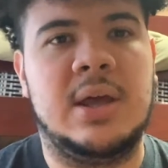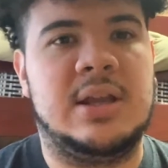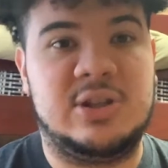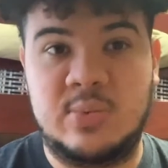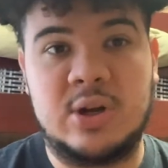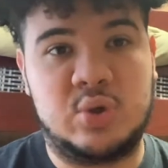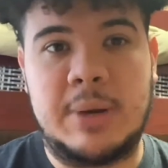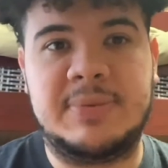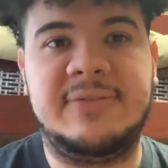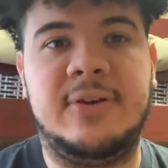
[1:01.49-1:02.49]
just want to
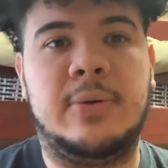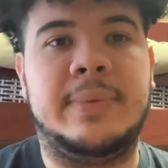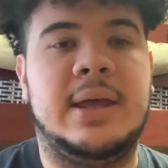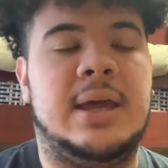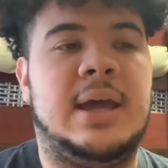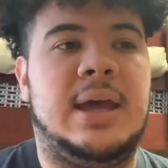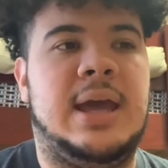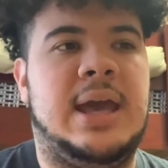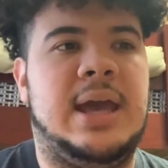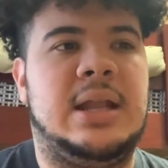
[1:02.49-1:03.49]
drop the film,
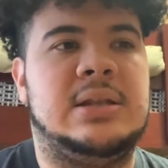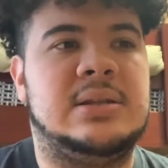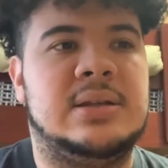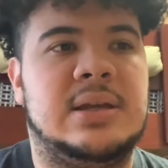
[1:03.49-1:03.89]
and